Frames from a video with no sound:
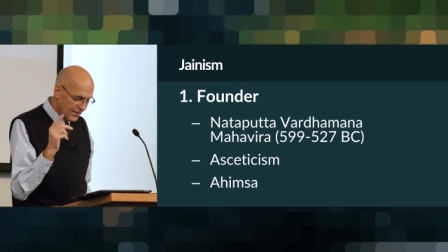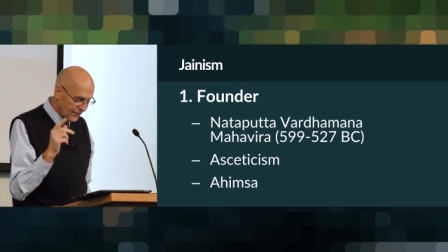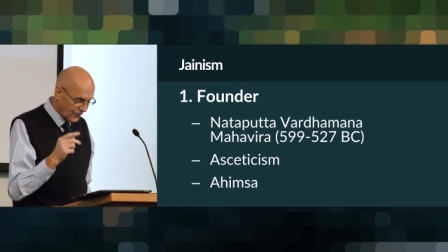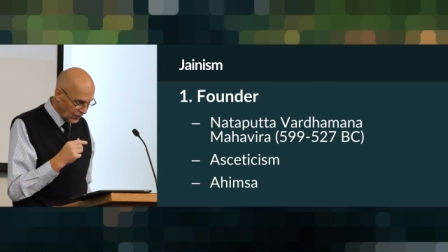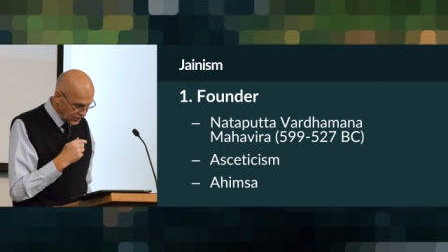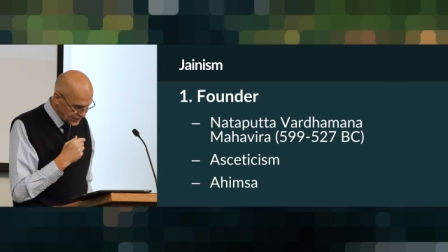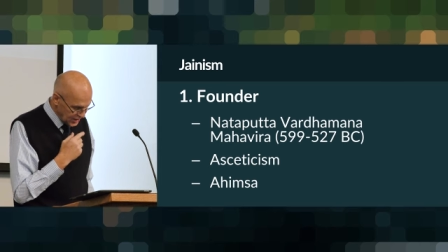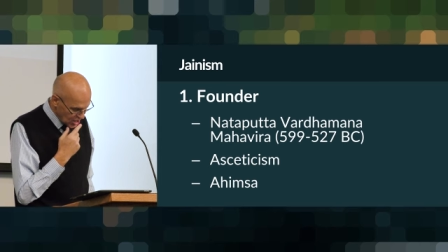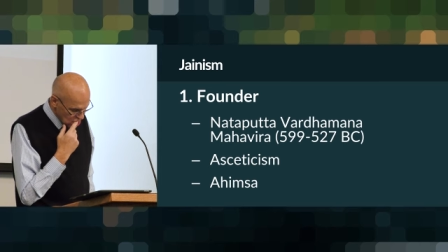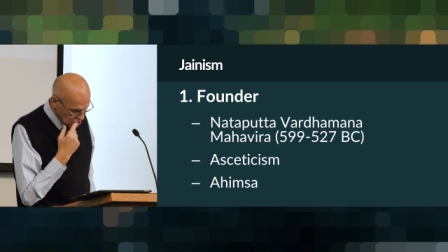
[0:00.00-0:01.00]
The first
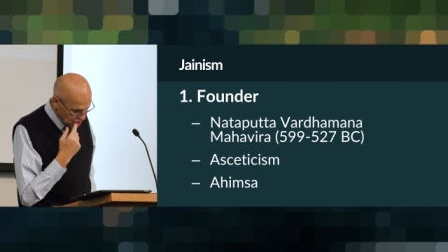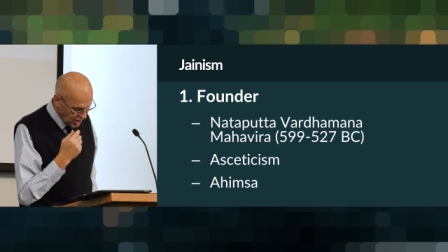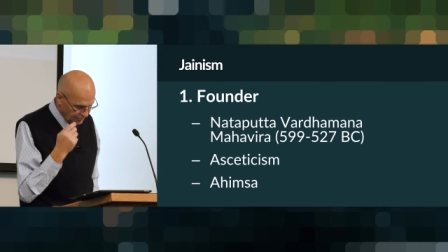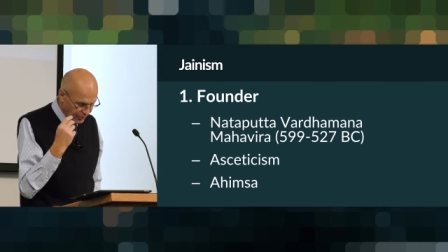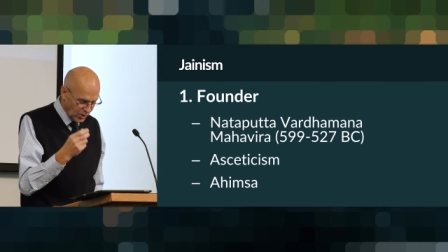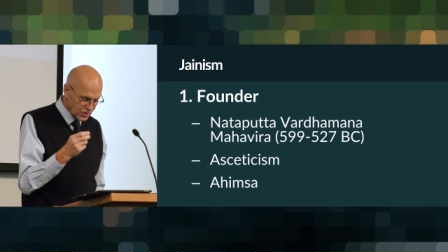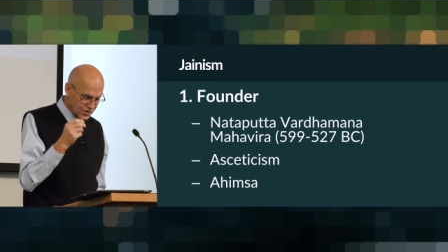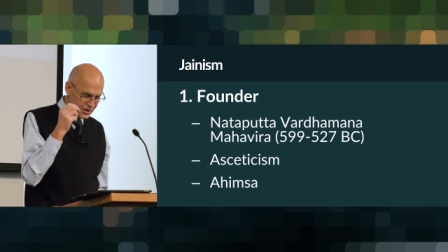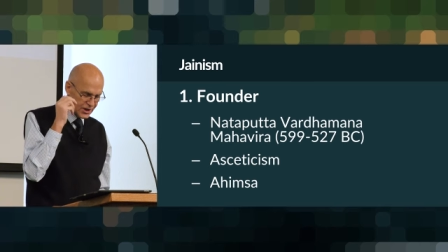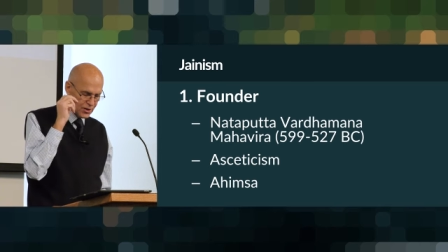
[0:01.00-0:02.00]
is a
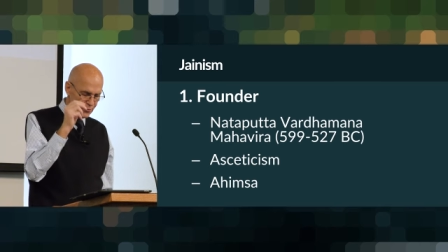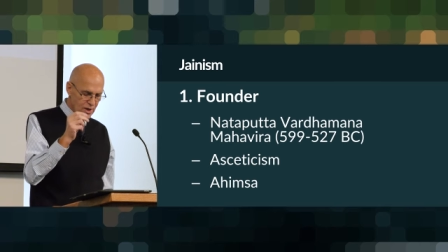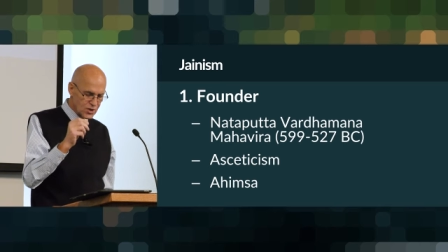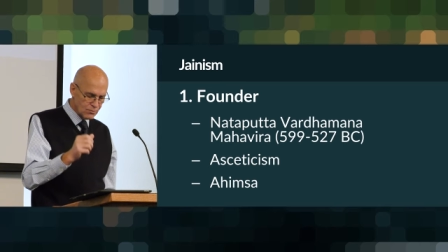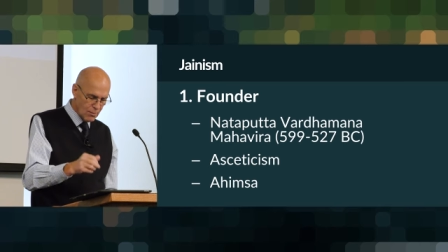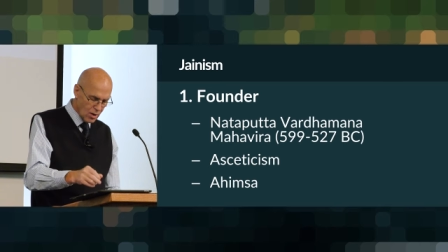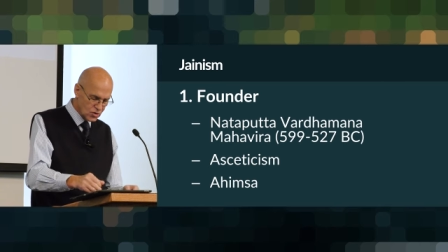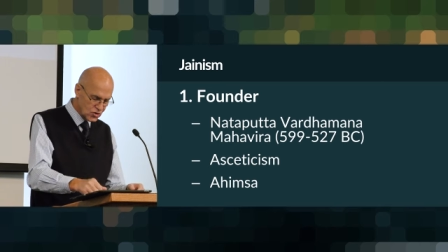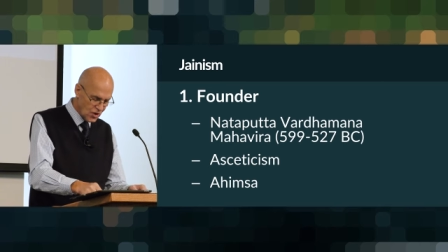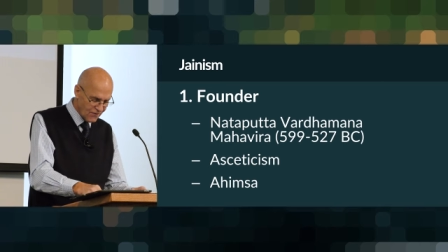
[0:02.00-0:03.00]
person can reach
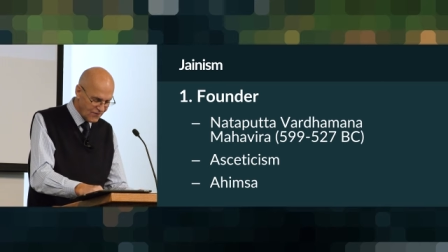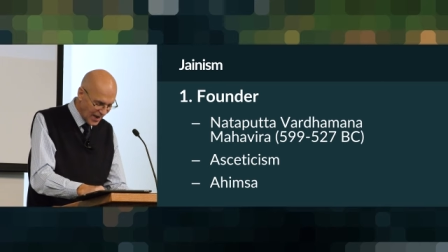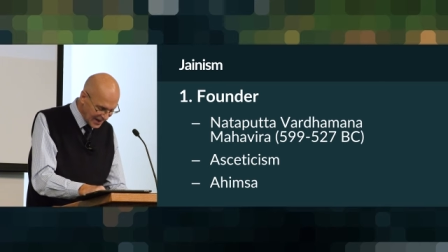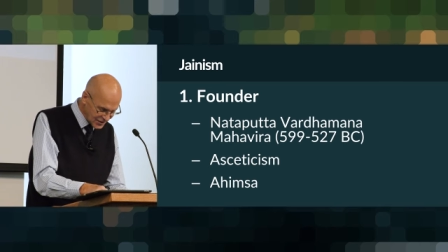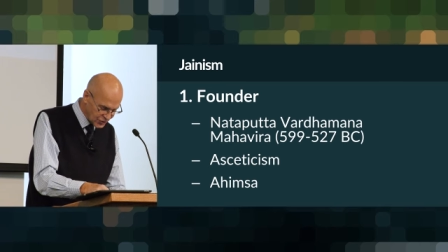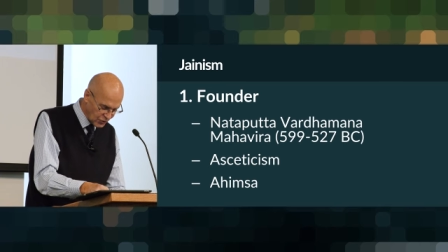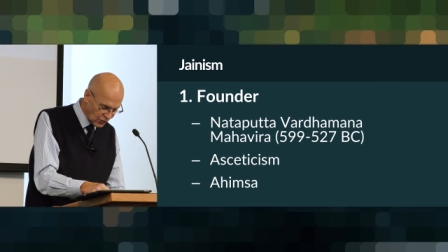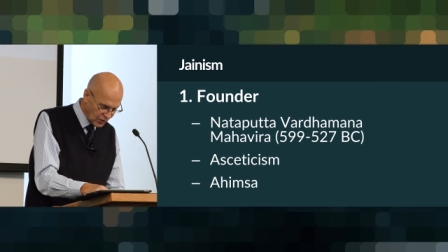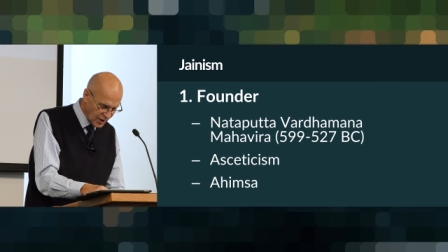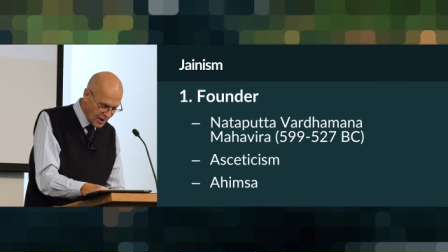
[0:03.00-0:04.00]
moksha
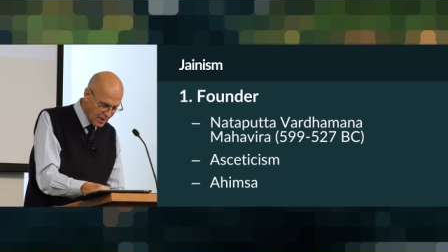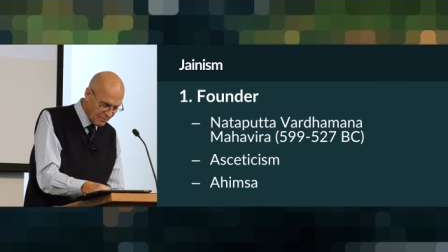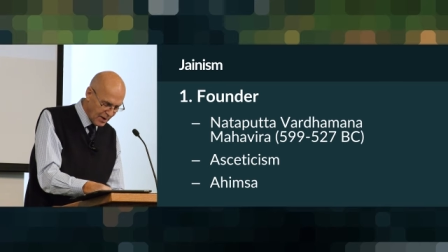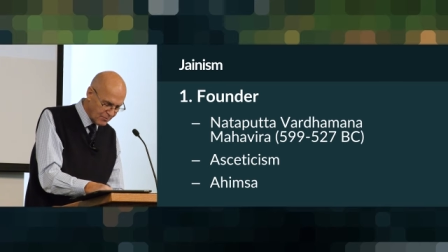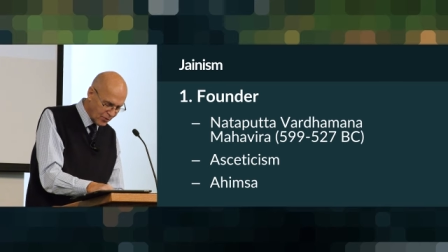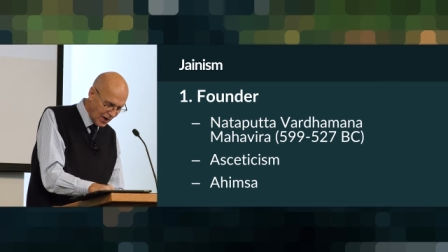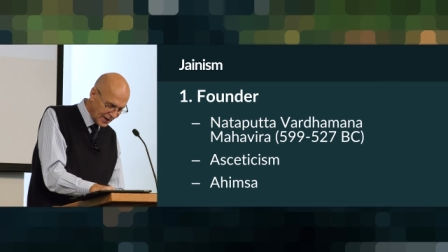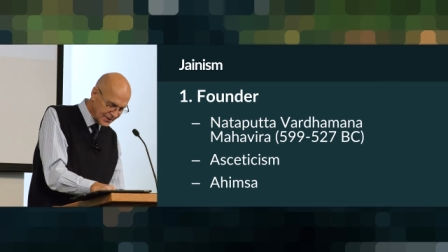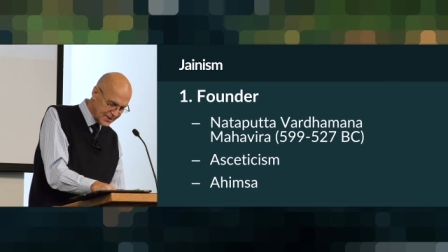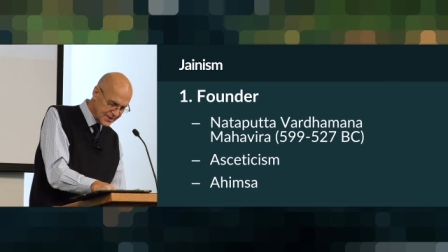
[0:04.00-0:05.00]
faster by
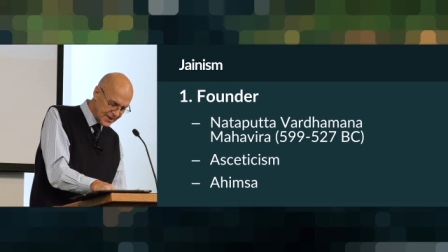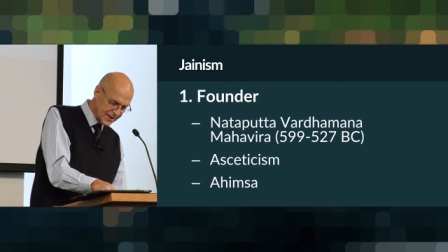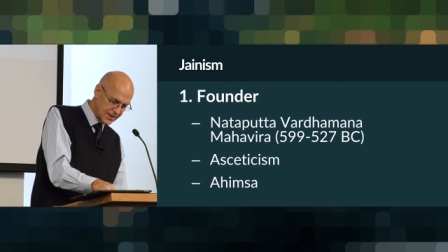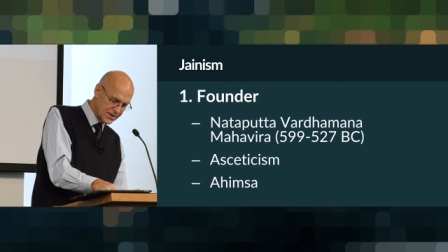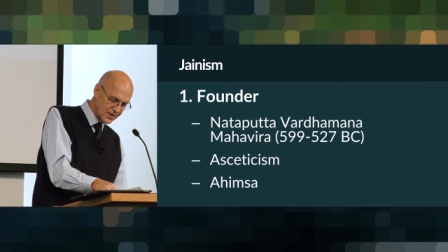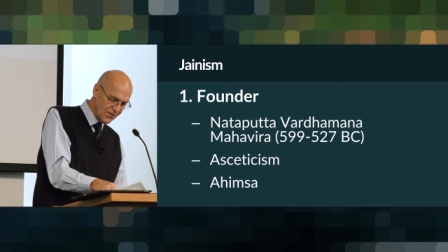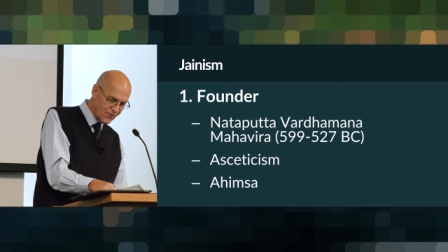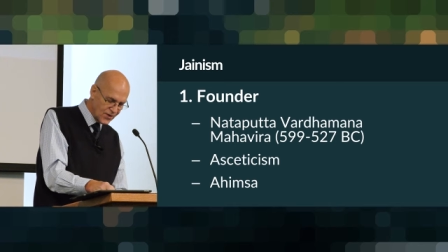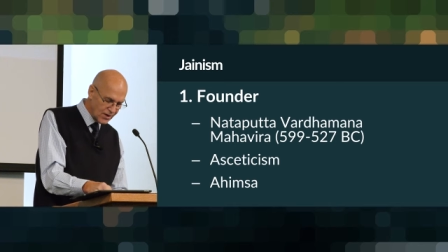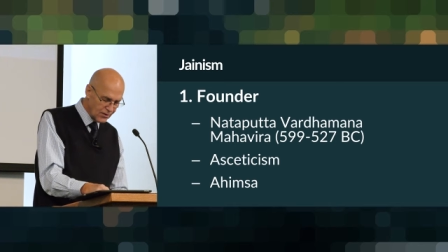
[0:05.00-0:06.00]
practicing
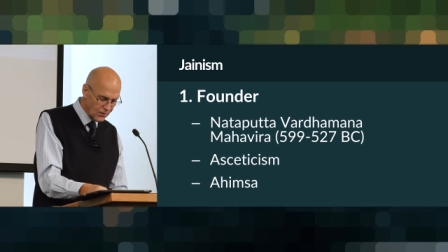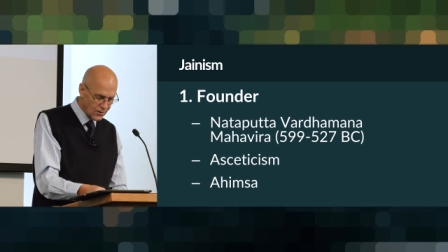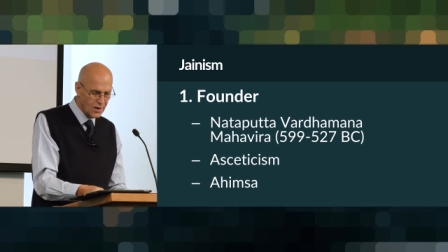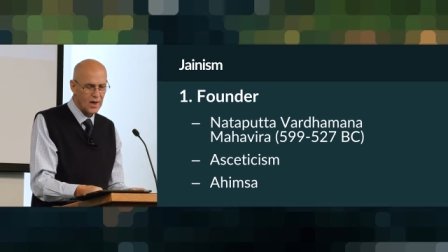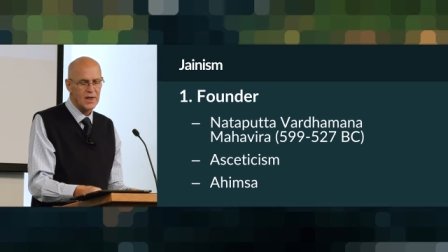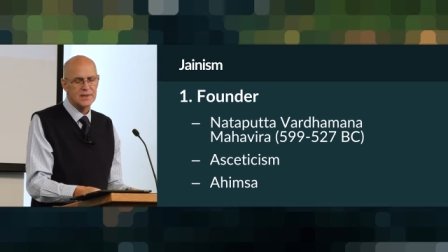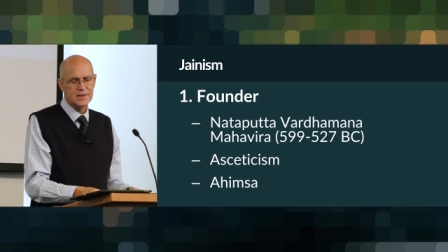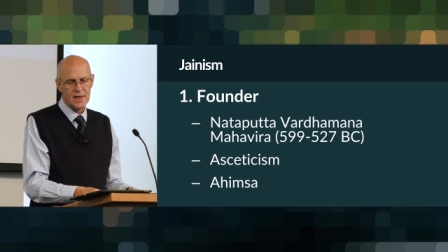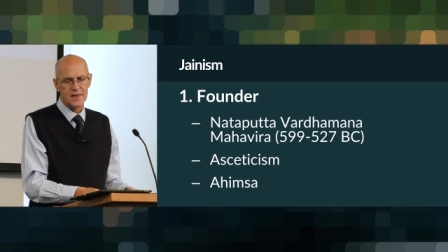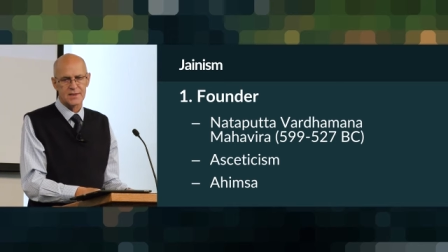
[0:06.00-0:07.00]
severe
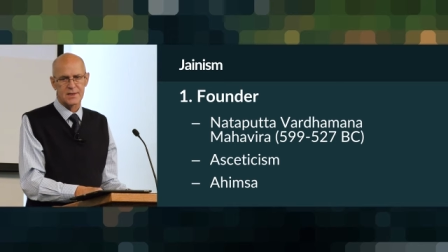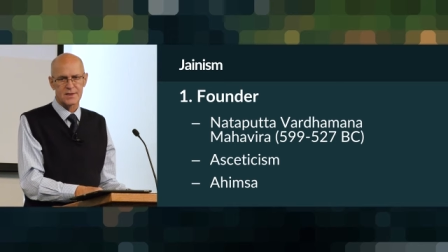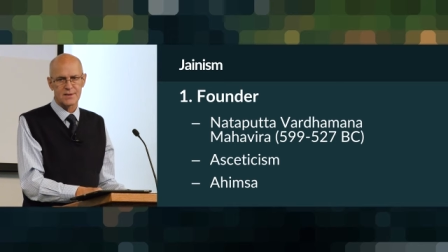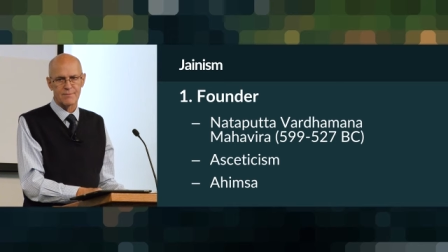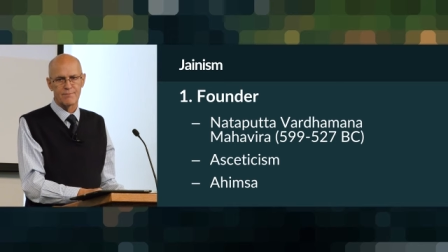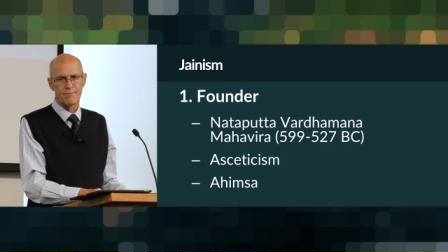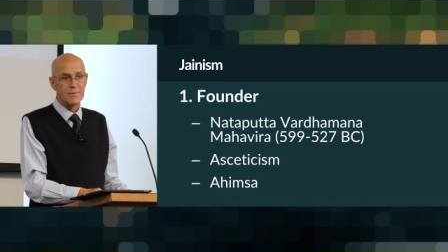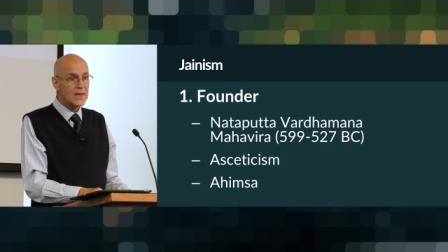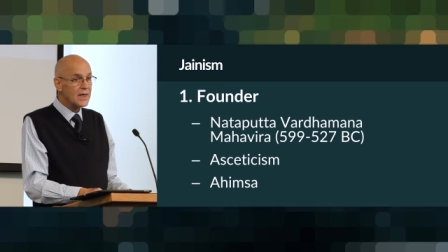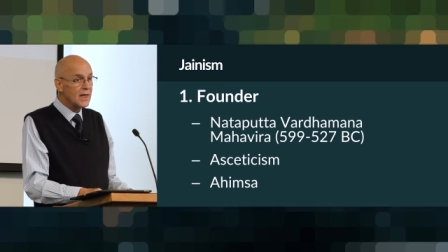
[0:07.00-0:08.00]
asceticism,
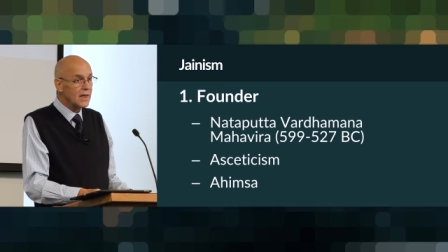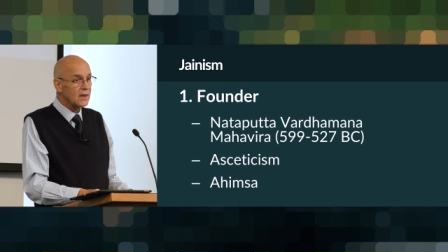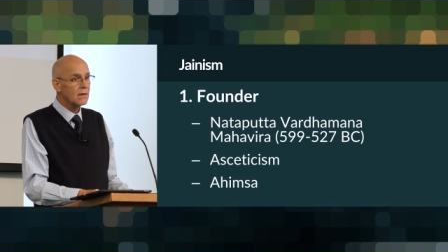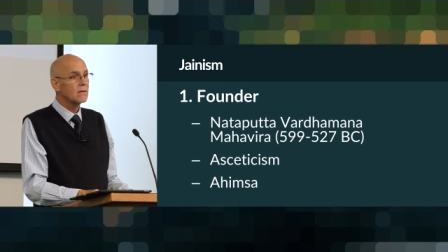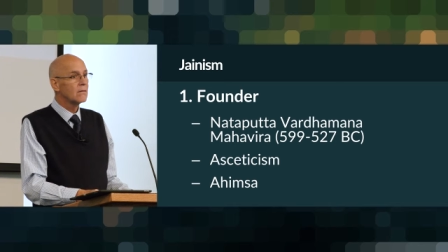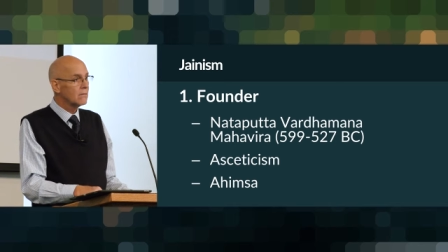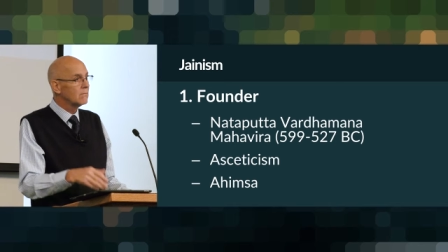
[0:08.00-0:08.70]
meaning